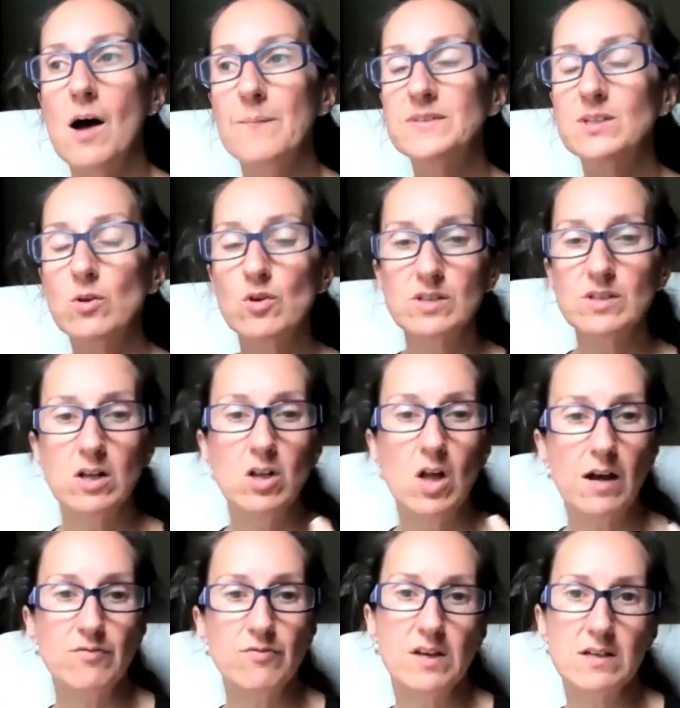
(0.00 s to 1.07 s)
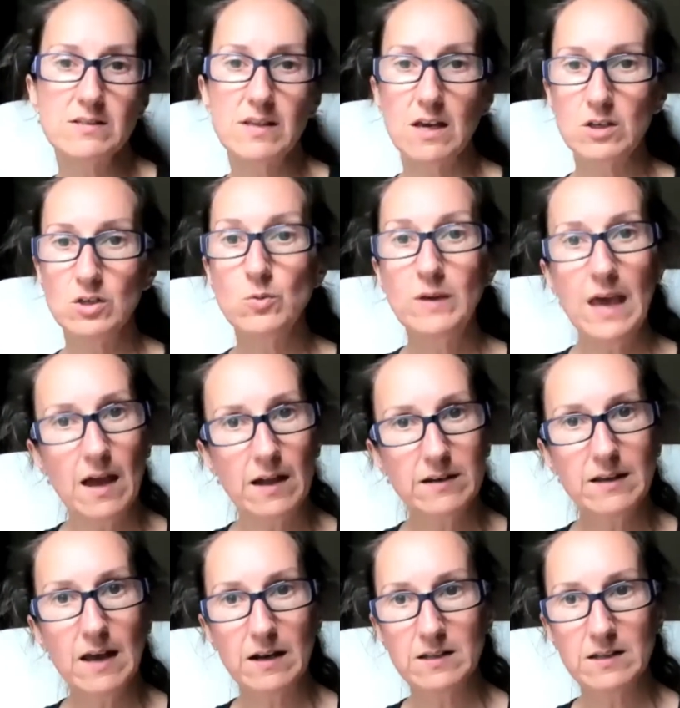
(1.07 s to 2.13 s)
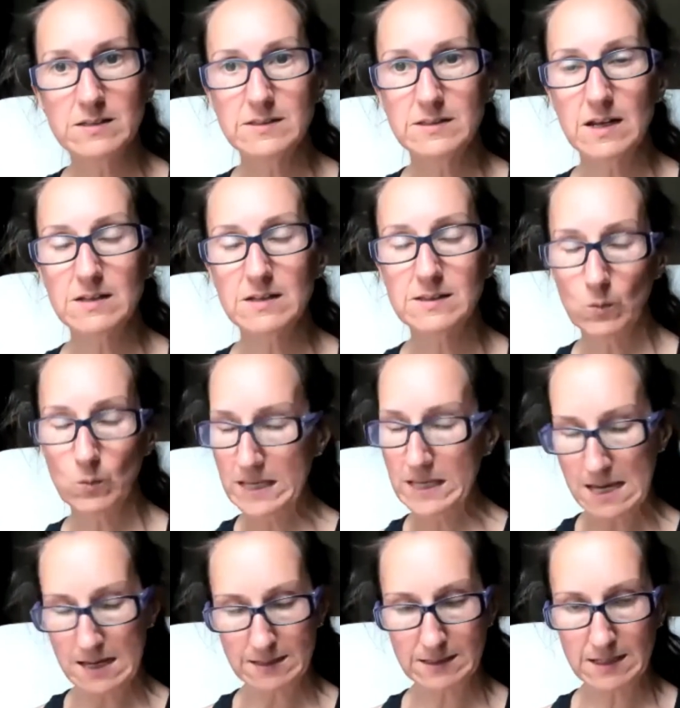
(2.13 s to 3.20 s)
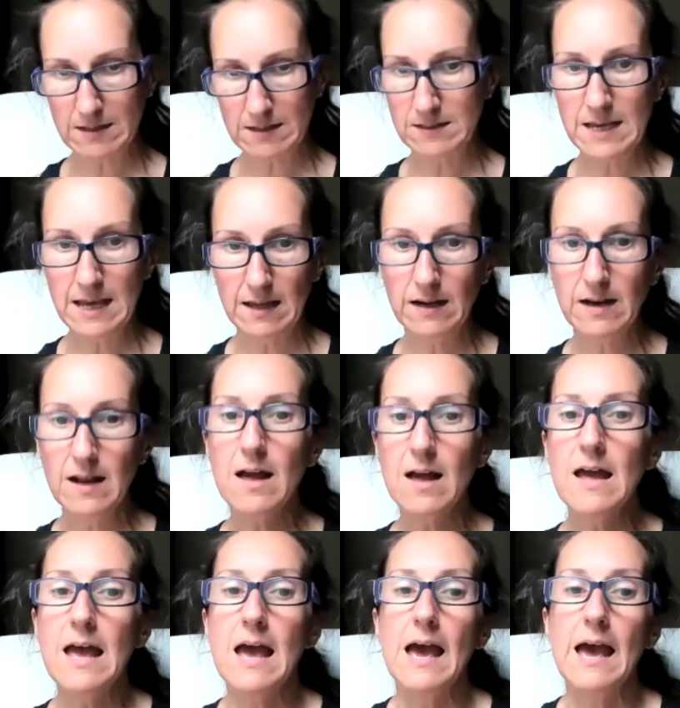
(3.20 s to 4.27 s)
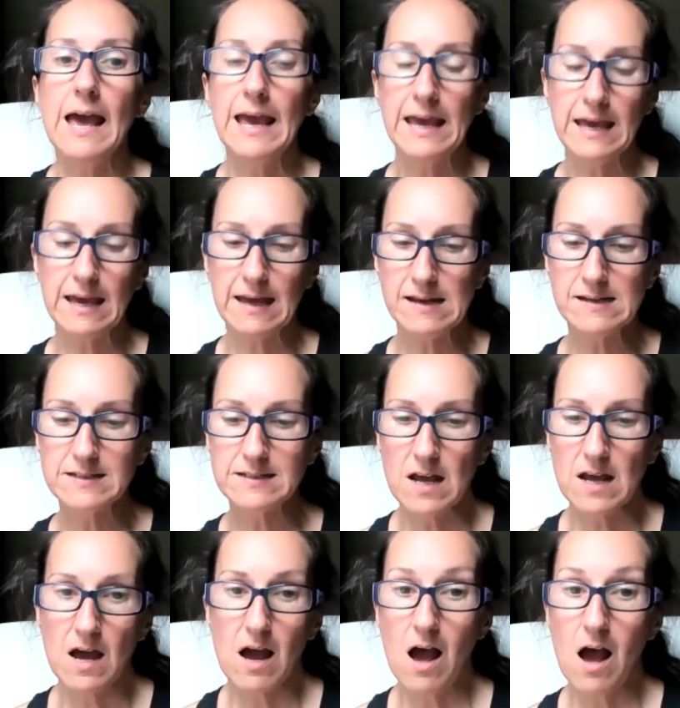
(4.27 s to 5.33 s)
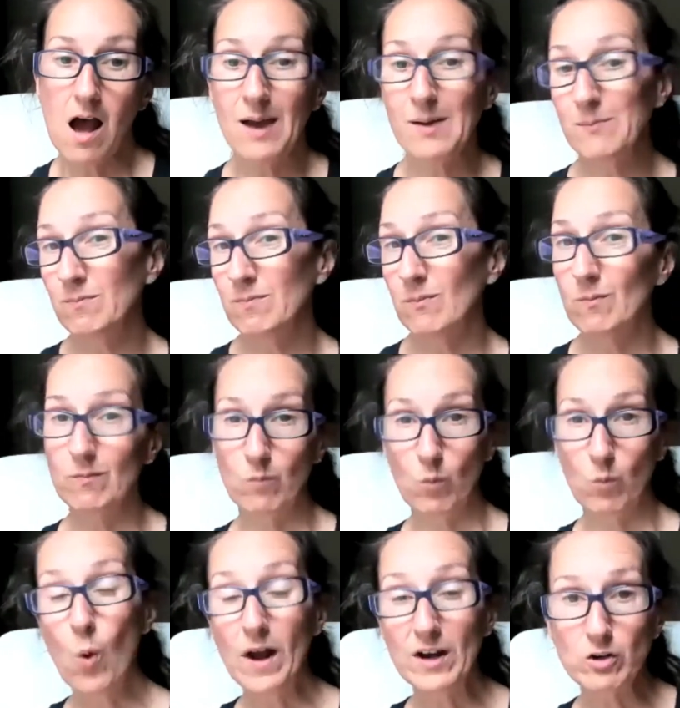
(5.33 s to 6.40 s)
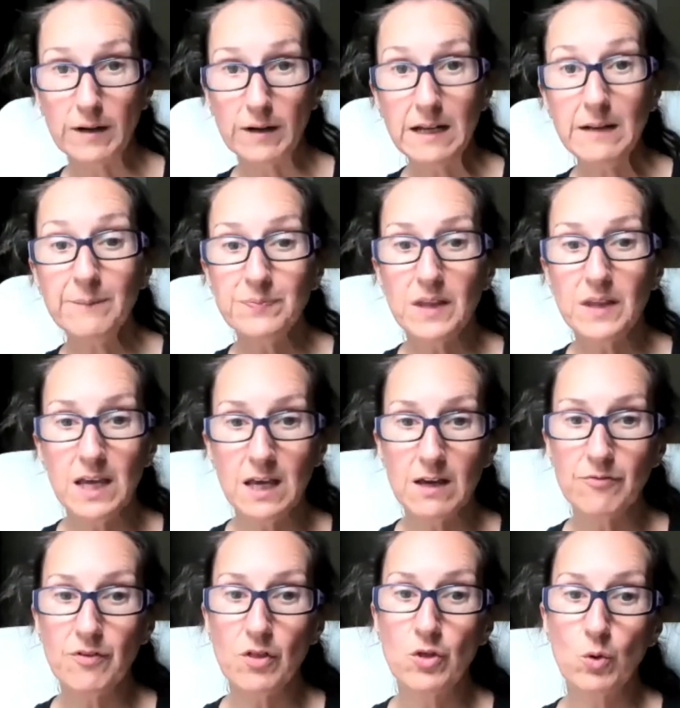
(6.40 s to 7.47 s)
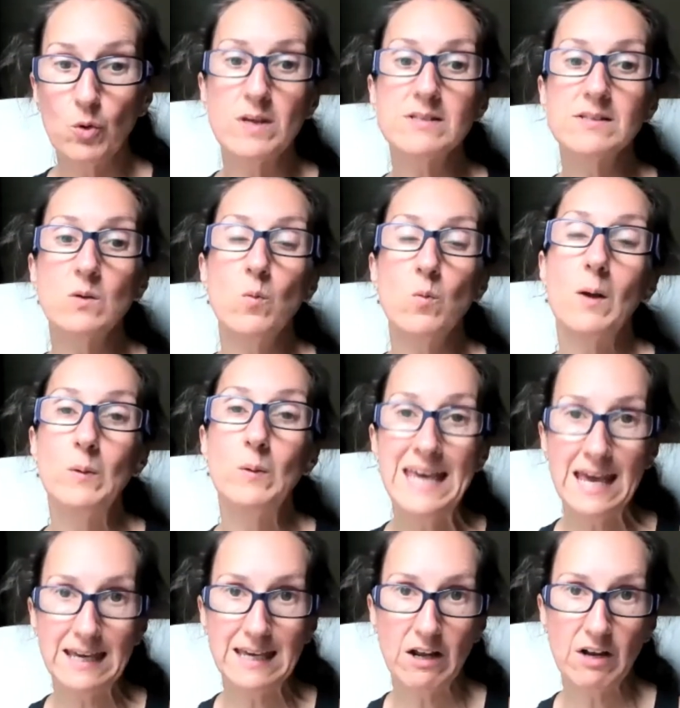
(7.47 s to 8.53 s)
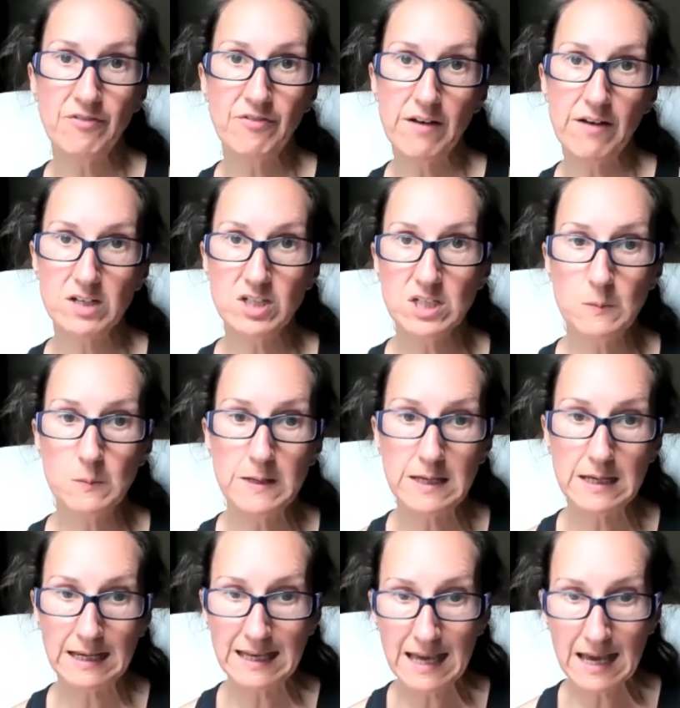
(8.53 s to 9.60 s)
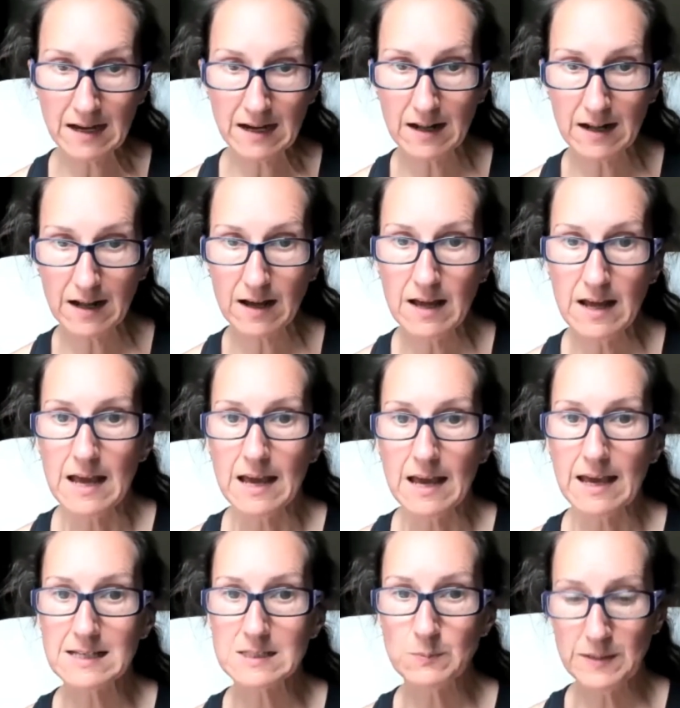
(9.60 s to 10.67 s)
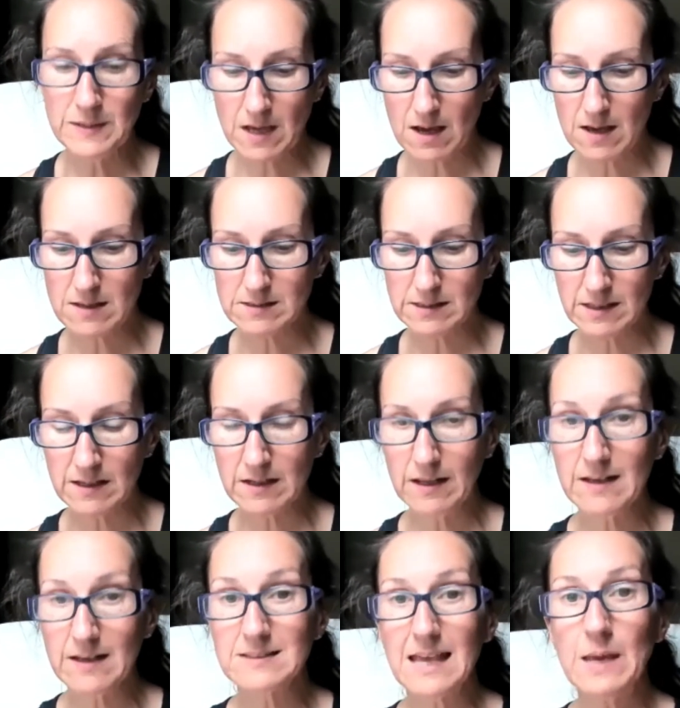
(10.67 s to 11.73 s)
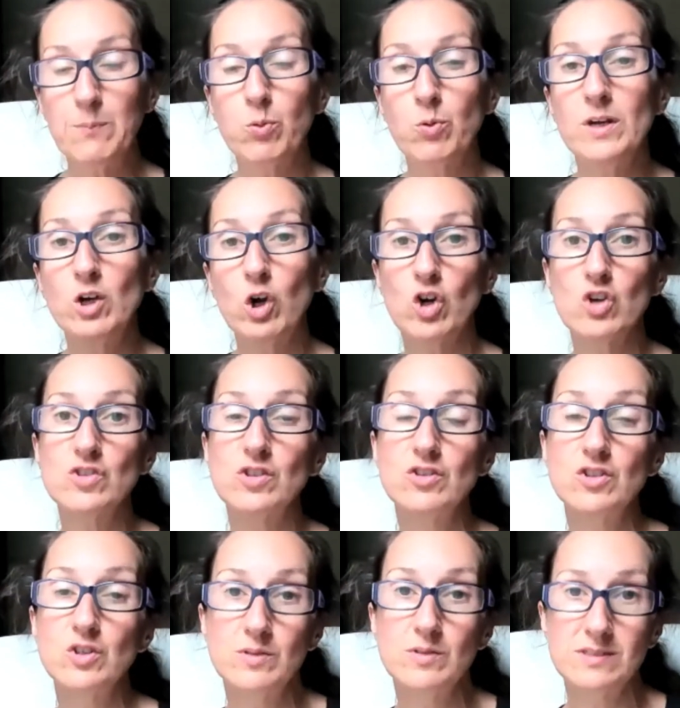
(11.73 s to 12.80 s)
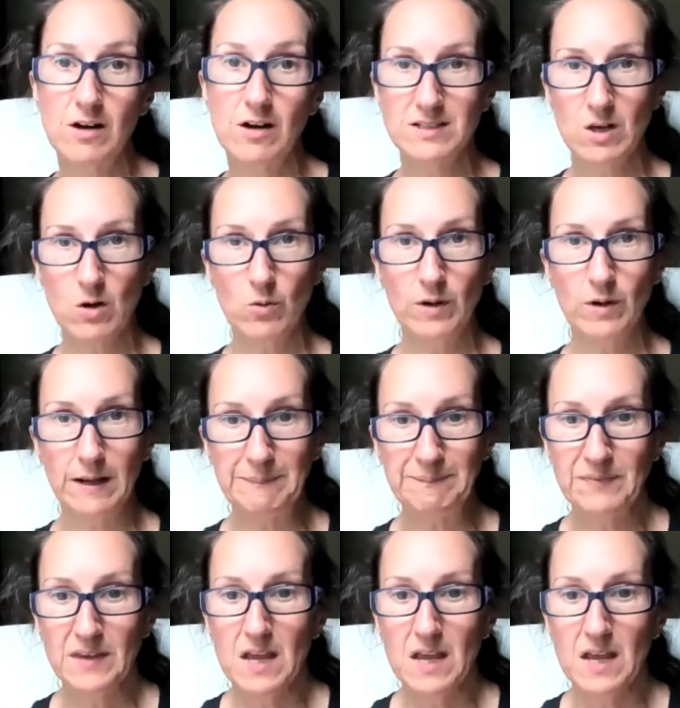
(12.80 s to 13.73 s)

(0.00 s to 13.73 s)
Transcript: So there's a lot of things that you can get in the States that we can't get in Canada. And I'm wondering if the reason why we can't get 5-HTP in Canada is because it is a precursor to serotonin.